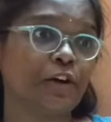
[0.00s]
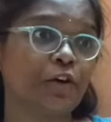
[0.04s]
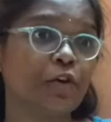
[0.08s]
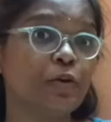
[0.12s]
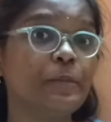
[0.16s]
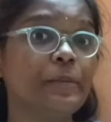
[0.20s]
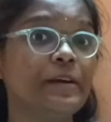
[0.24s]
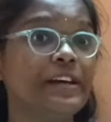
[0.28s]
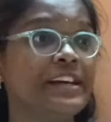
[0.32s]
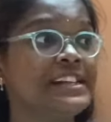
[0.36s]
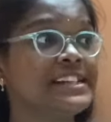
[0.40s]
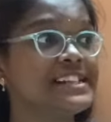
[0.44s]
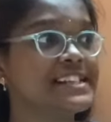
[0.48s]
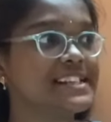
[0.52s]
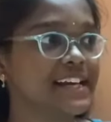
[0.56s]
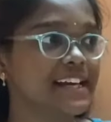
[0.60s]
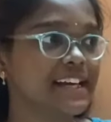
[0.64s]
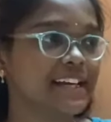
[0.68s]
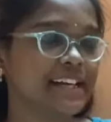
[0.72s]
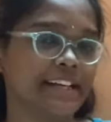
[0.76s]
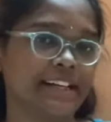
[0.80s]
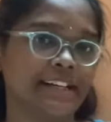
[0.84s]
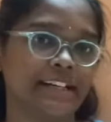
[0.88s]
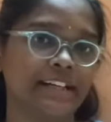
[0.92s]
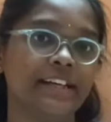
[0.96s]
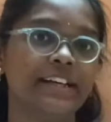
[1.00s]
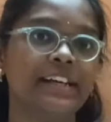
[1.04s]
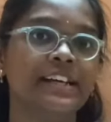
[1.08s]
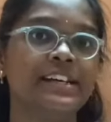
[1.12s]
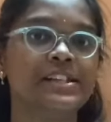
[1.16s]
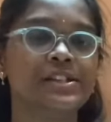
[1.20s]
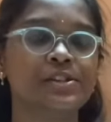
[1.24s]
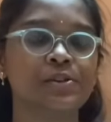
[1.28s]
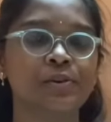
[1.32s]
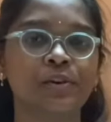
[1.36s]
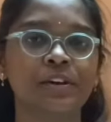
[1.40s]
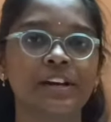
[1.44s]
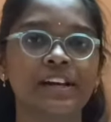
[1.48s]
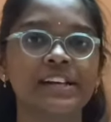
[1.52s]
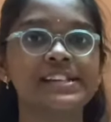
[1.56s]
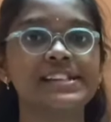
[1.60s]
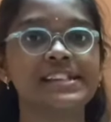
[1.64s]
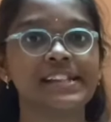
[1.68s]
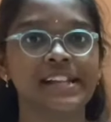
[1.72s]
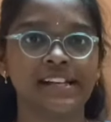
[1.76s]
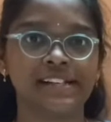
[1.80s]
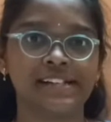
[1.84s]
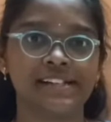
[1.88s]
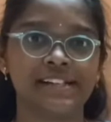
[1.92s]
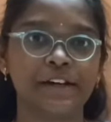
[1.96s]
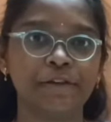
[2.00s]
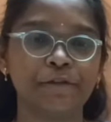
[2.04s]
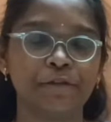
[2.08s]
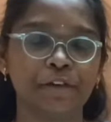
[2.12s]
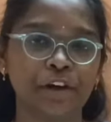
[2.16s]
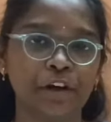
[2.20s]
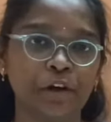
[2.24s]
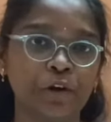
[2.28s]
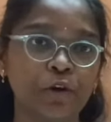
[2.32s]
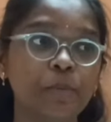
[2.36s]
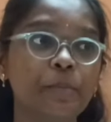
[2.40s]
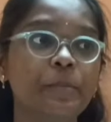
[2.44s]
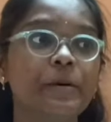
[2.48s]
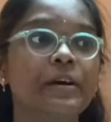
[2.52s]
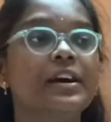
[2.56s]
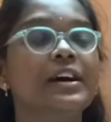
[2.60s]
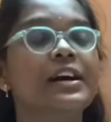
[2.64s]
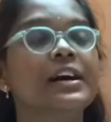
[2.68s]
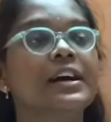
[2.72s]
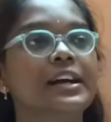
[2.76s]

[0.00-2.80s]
loop inside it is known as nested for loop.